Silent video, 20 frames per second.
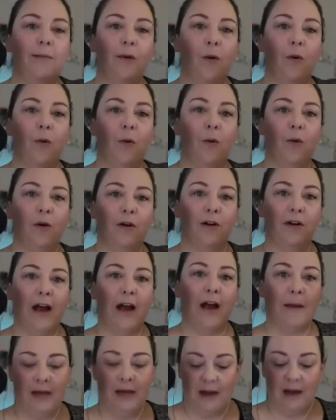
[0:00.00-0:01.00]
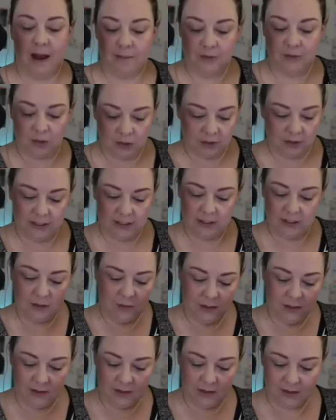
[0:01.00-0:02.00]
or, I'm certainly
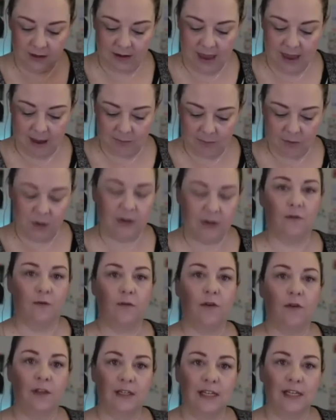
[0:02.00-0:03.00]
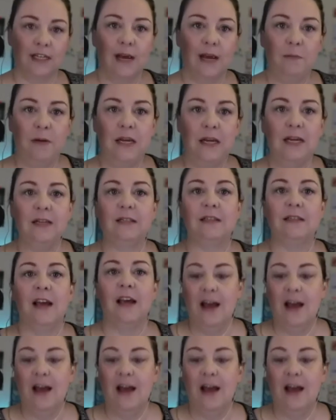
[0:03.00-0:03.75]
doing the camp director for the day piece.